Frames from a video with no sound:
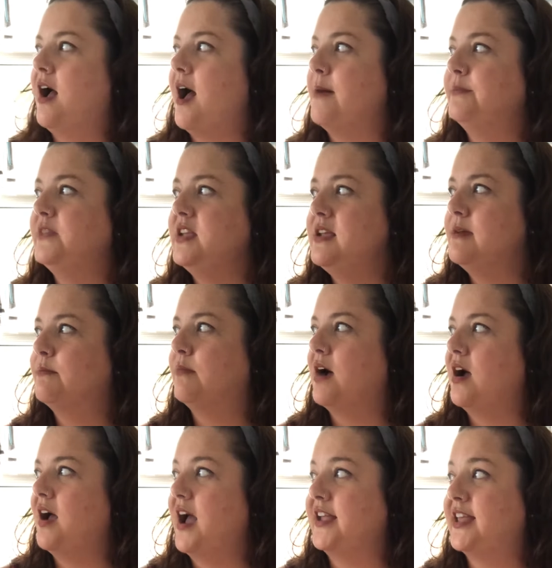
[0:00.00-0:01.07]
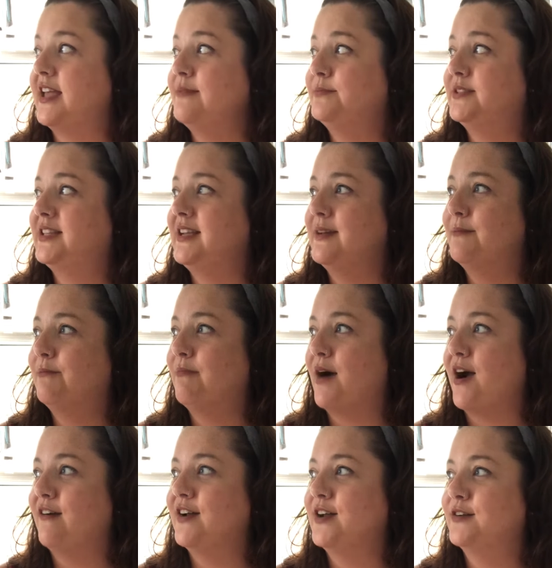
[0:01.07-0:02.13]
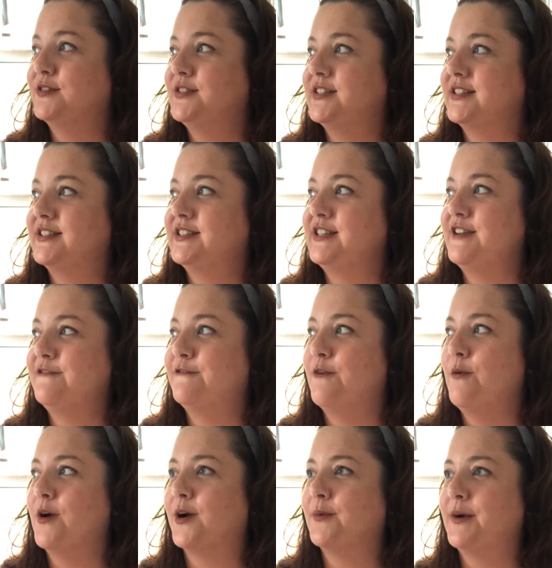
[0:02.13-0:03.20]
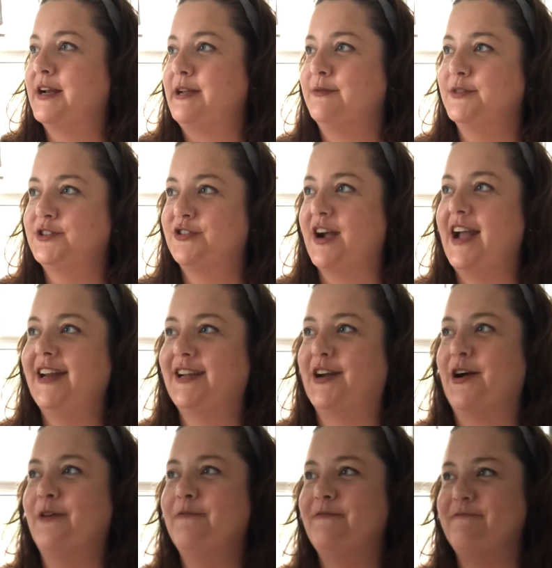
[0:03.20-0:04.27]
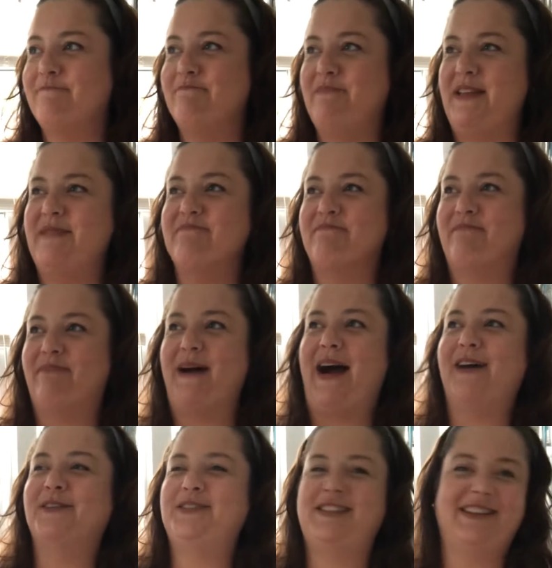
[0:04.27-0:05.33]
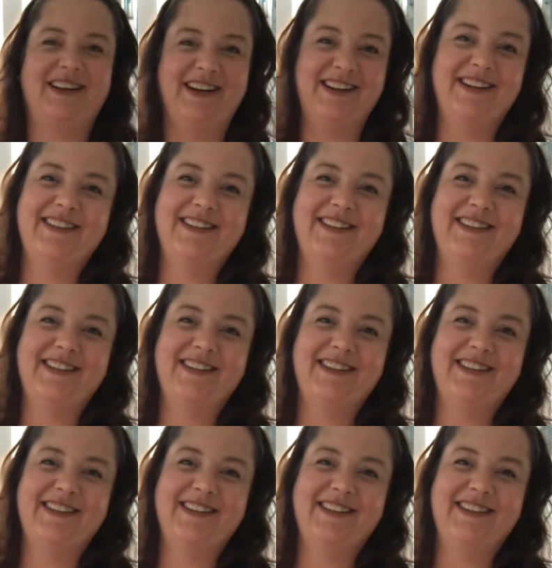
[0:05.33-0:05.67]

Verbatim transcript: I'm thinking I keep seeing Mario 64 when he would try to go beat Bowser